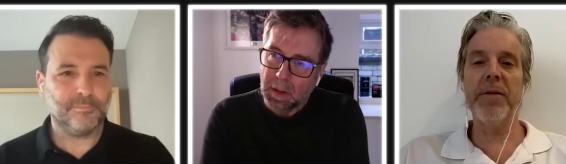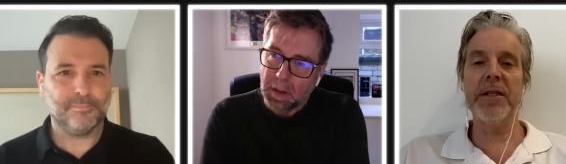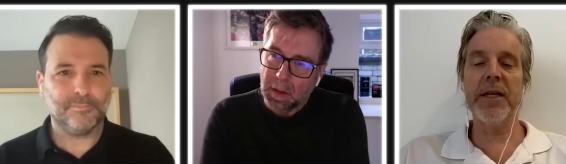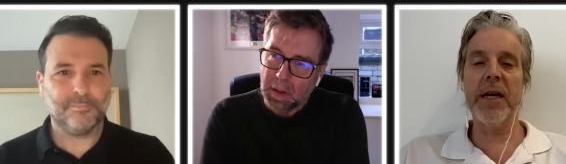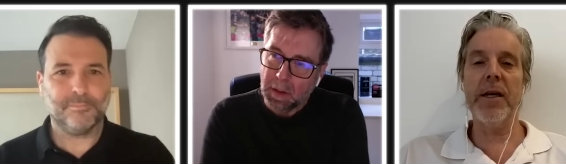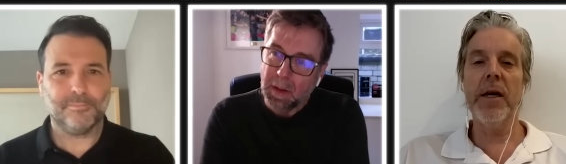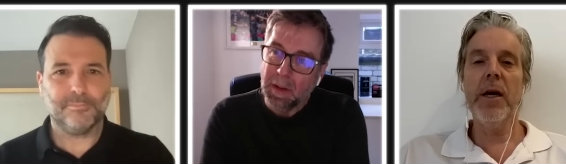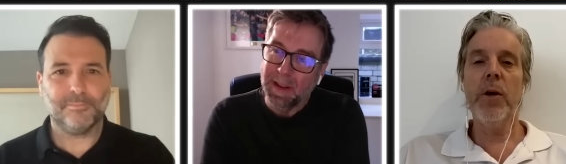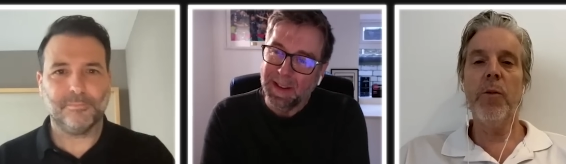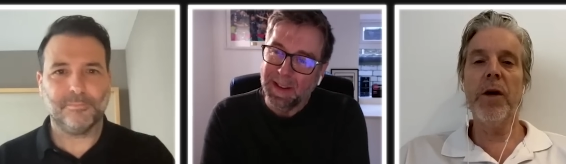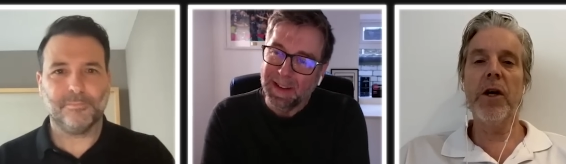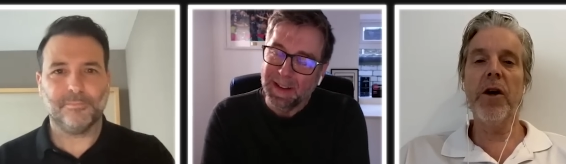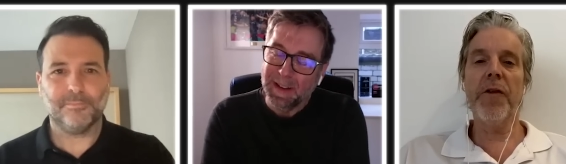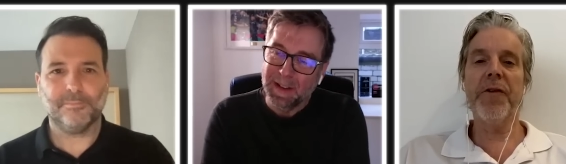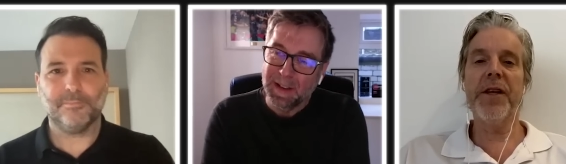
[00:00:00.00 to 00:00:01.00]
Speaker 1: He said, "We
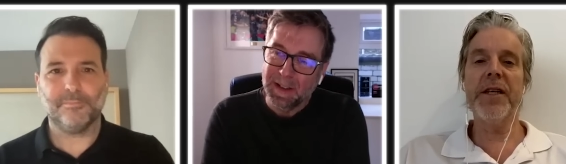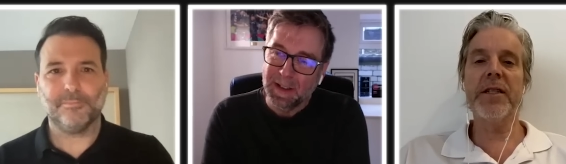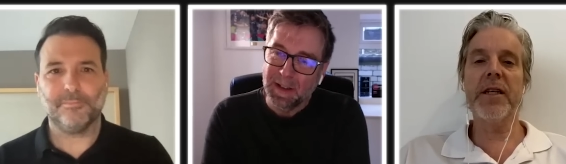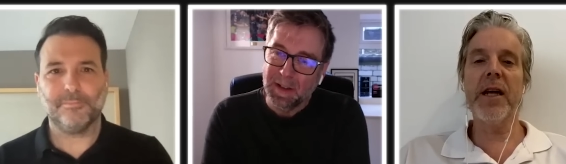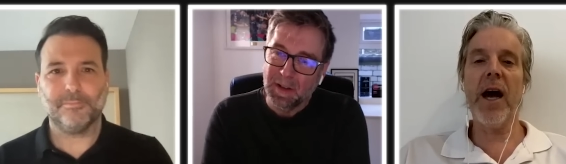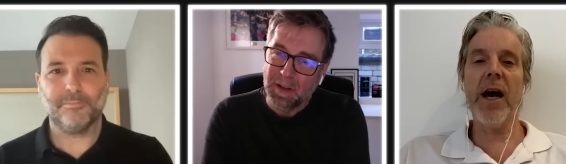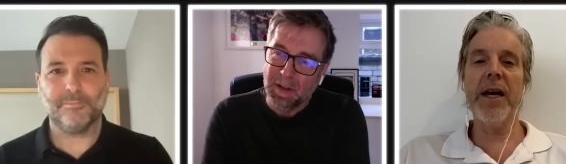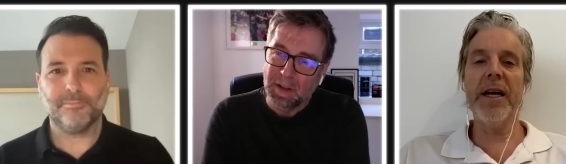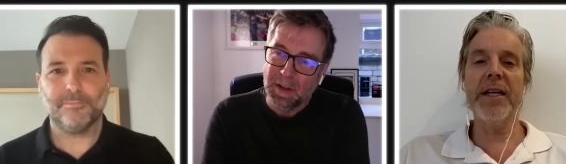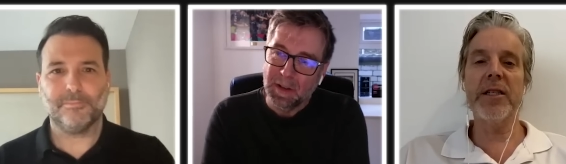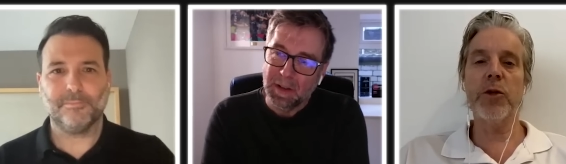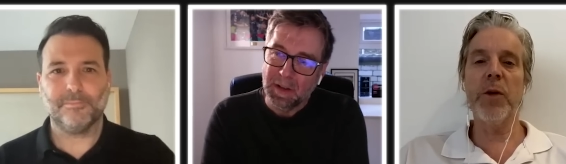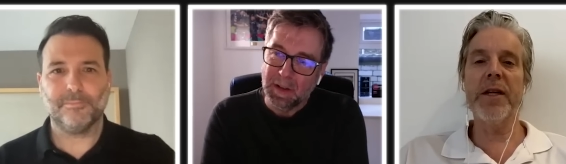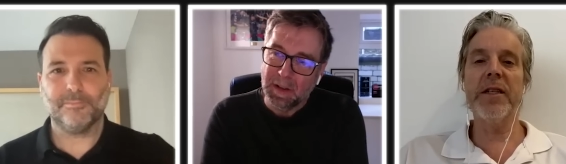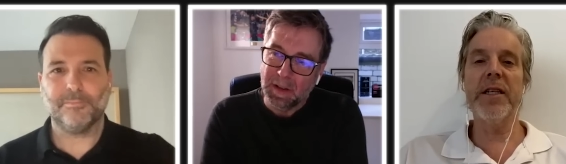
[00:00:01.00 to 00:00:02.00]
got this guy. He's
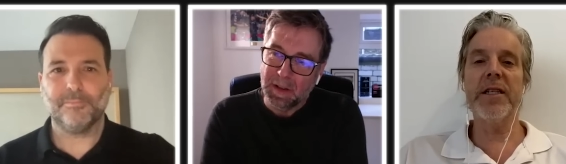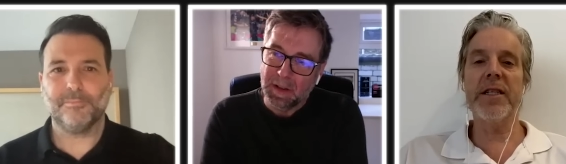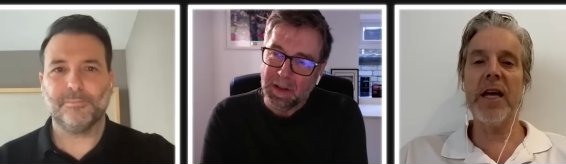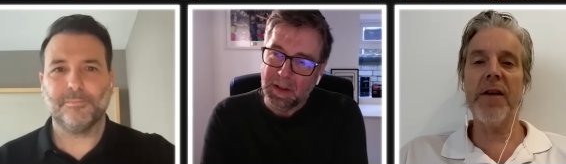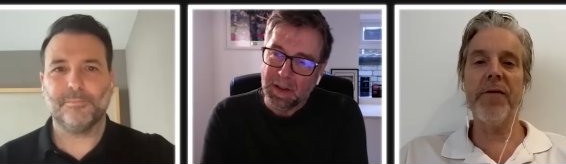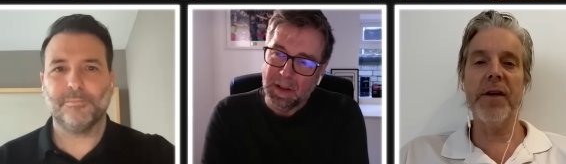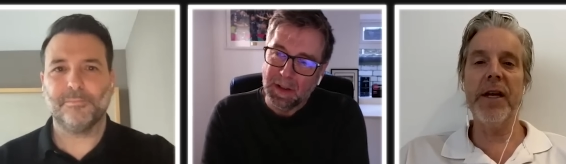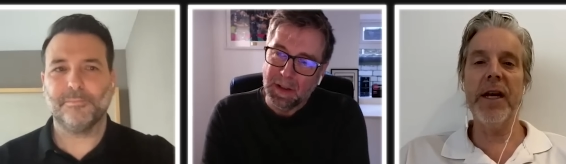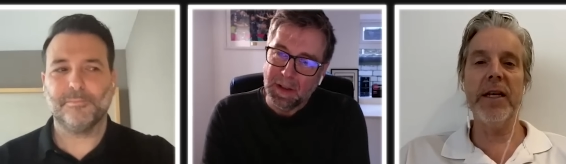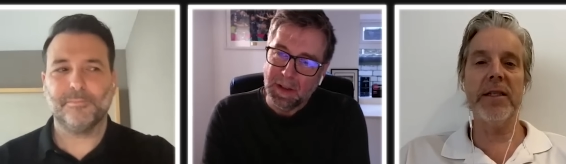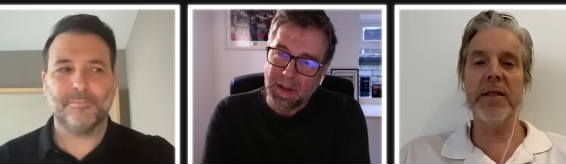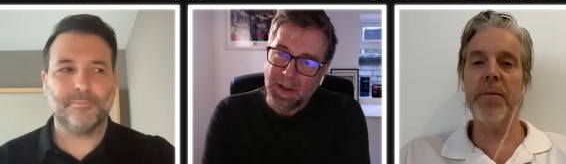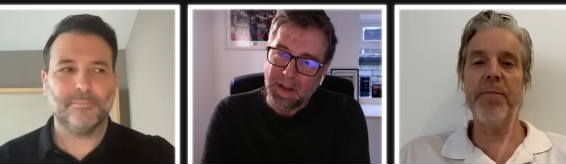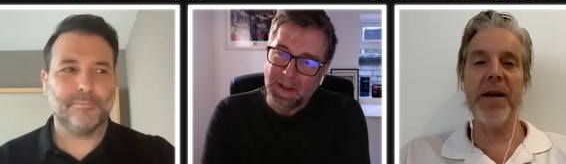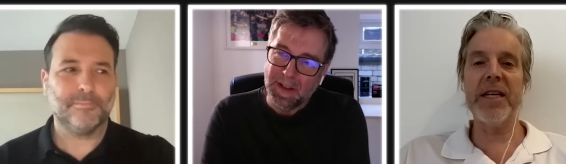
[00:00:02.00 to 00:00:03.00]
27. He's
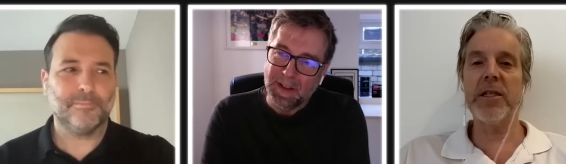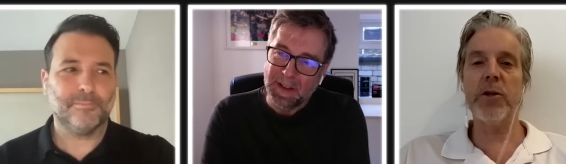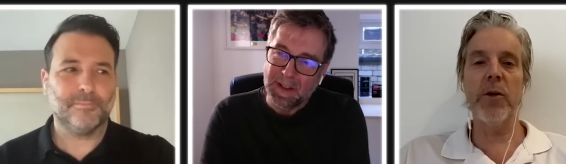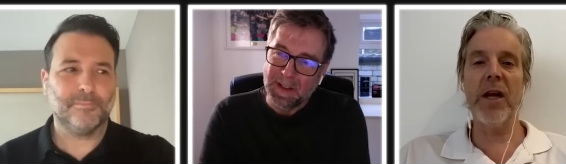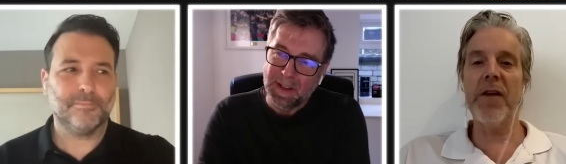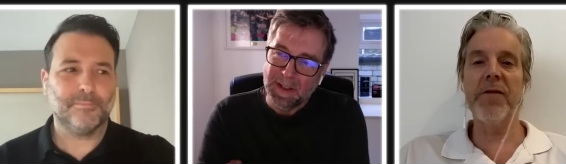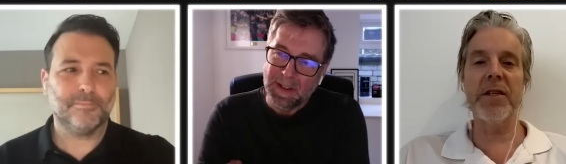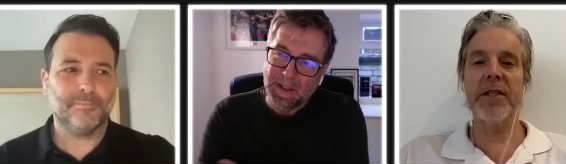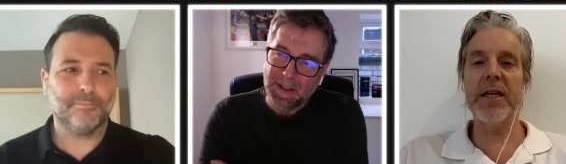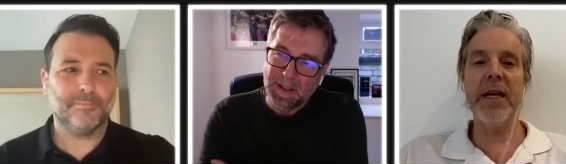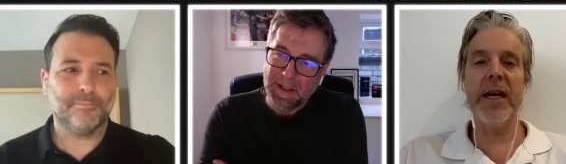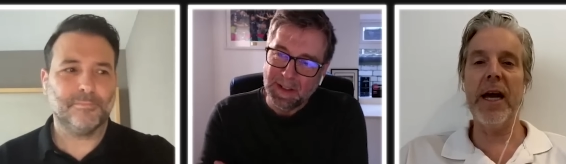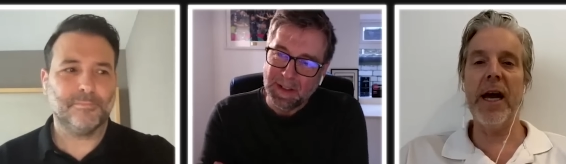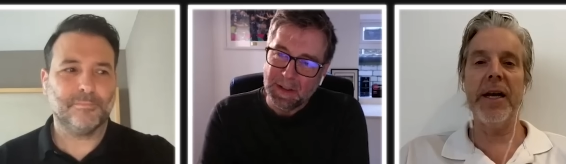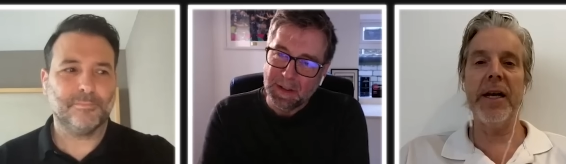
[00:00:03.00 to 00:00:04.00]
the best you'll ever
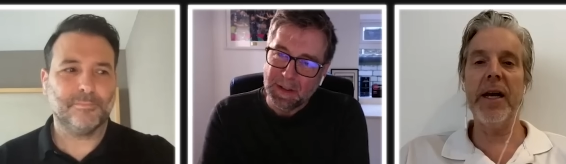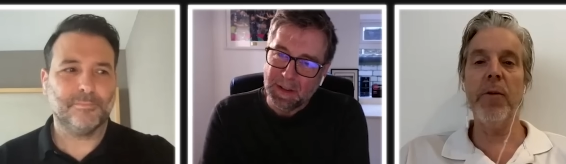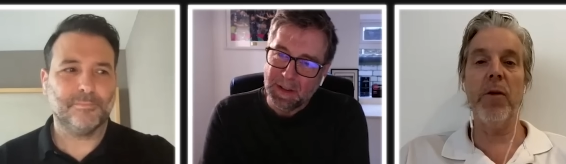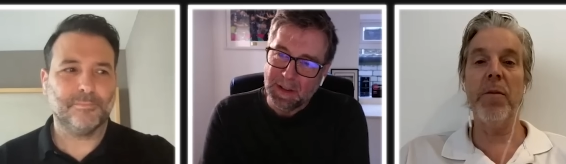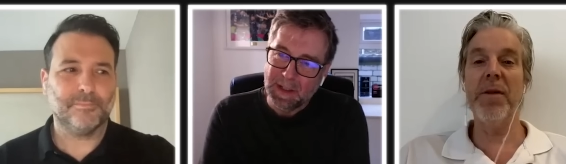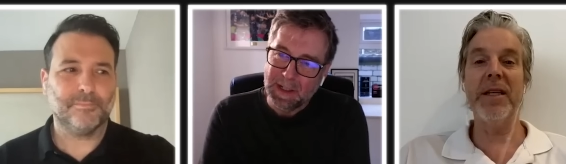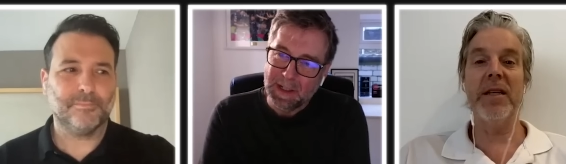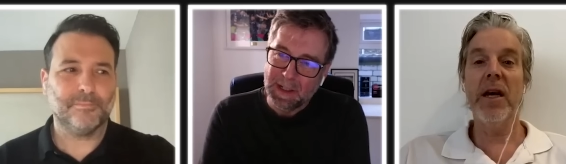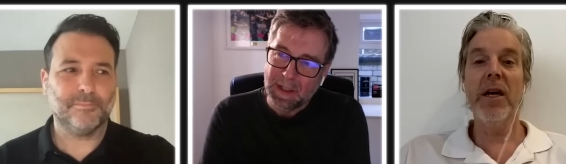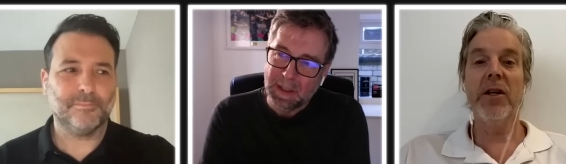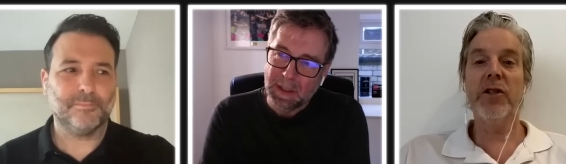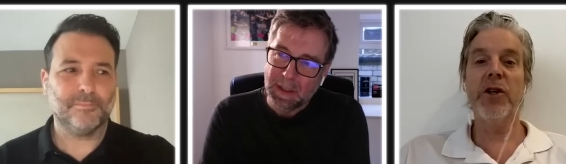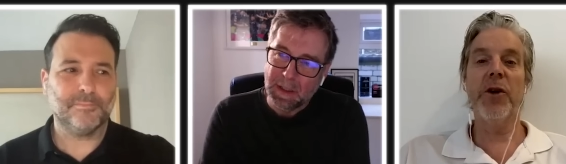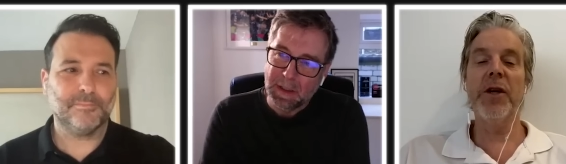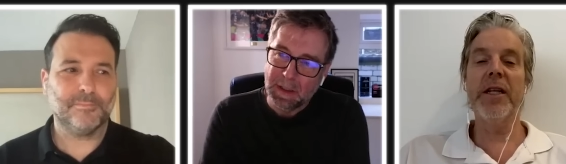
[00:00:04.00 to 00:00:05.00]
see, and he will be
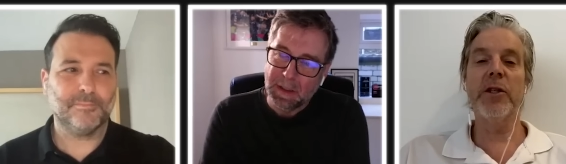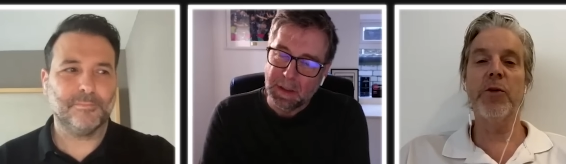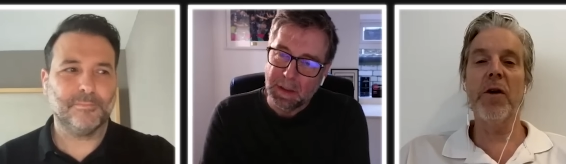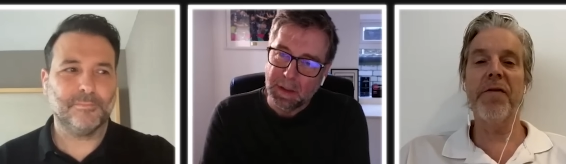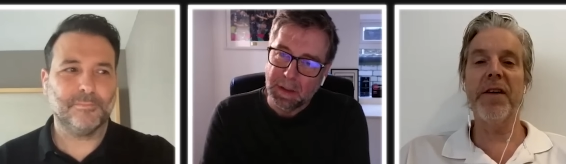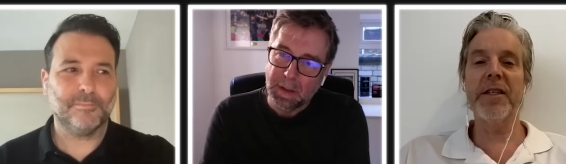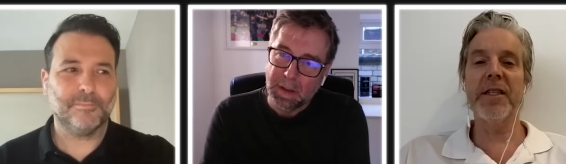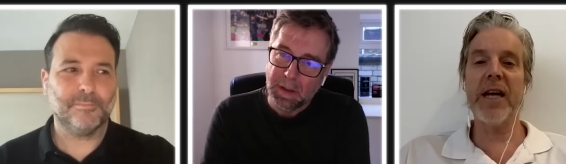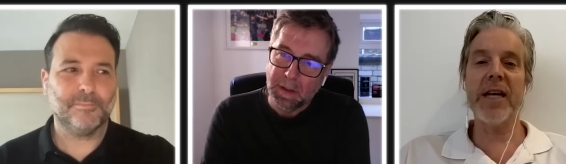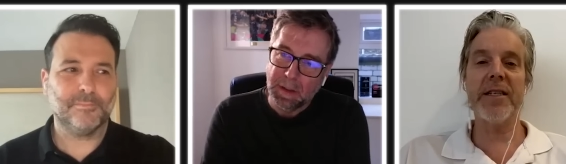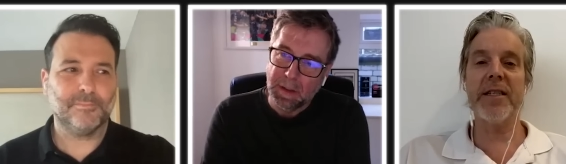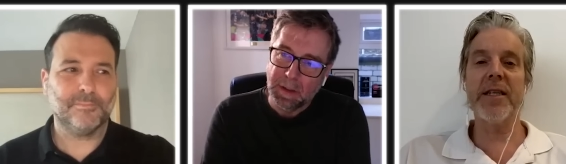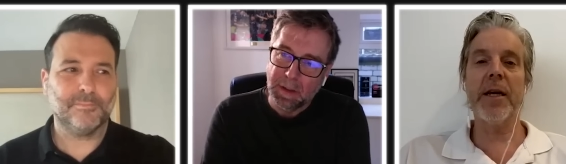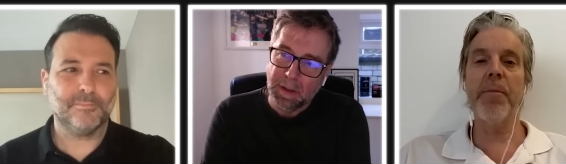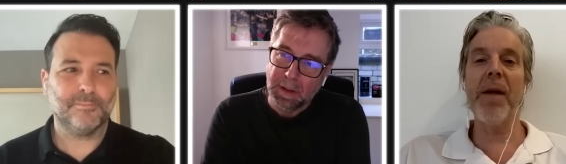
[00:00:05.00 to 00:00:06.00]
turned into a
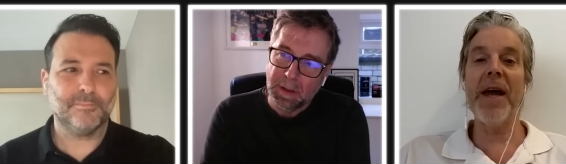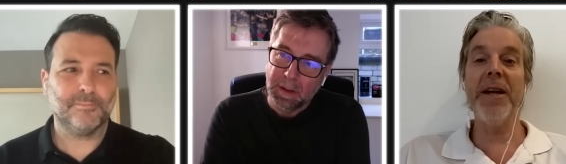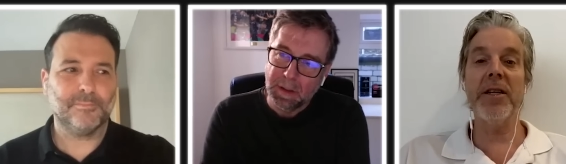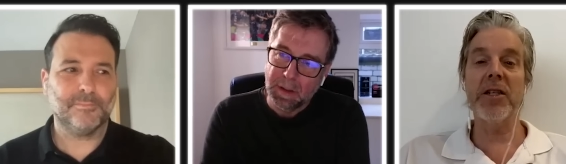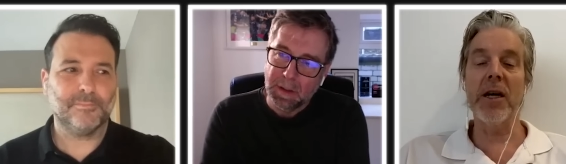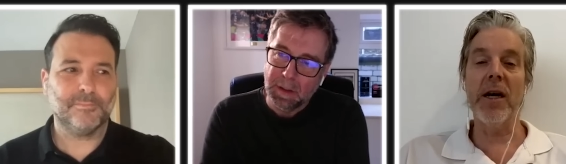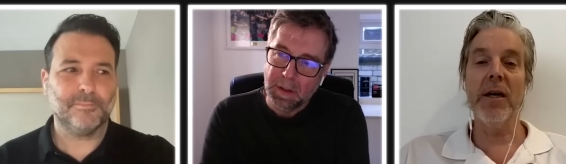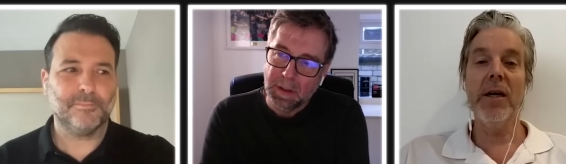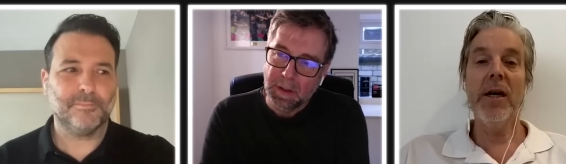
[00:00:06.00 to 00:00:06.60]
fantastic manager."